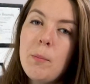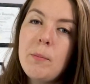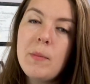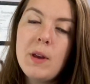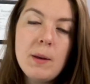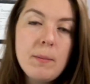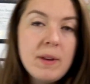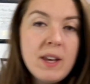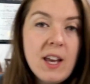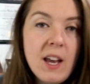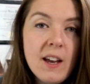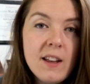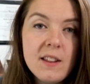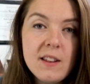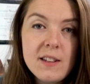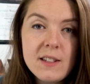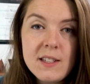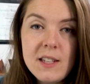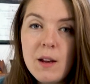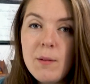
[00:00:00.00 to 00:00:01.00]
Meet Me at
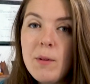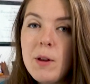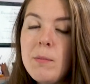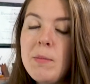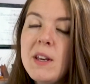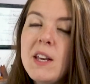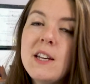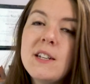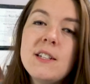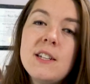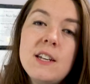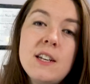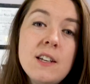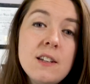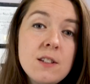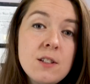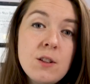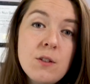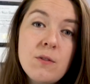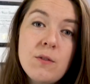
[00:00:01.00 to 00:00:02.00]
the Summit, because it
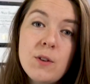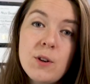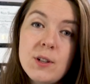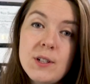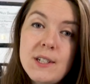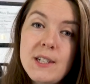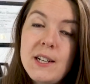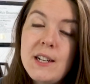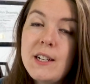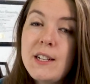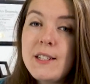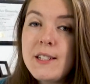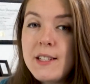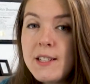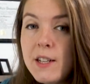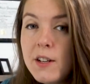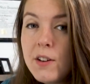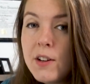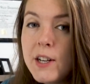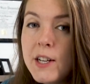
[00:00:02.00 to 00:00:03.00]
is the first in a
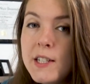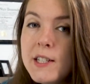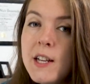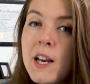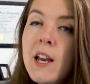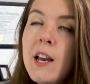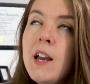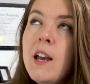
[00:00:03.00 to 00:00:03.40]
series.